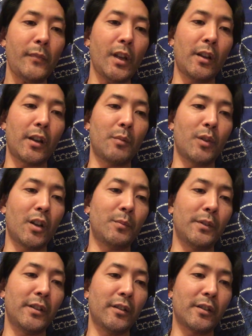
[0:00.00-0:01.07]
Like I brought up
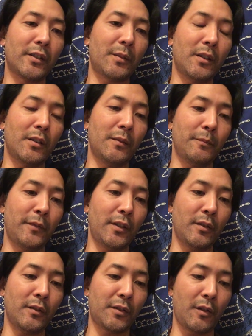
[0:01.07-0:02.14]
in the other um,
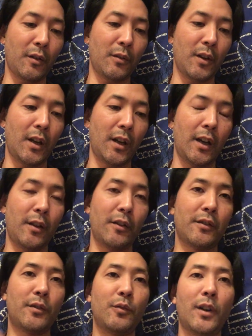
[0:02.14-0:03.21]
video. So
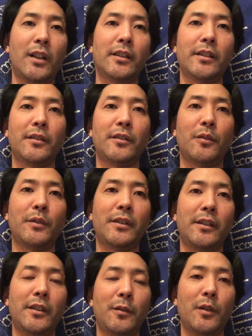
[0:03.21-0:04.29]
there's a duality. So we
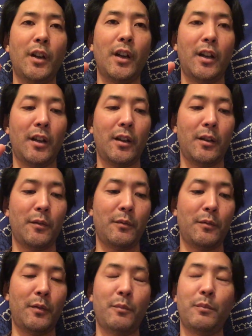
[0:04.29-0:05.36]
see the
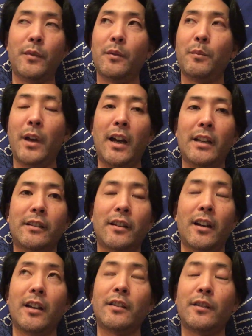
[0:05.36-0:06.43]
the bad
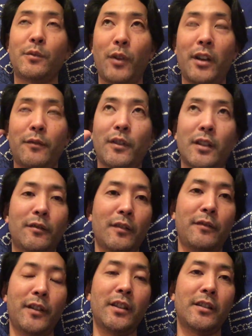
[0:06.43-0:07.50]
side is right in front of our
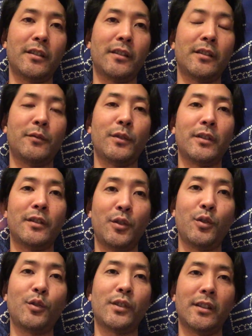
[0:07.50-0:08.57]
faces, with the
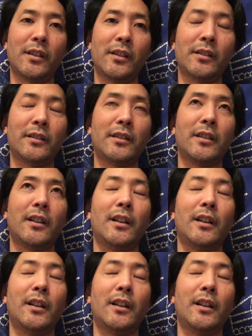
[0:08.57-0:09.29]
news at least.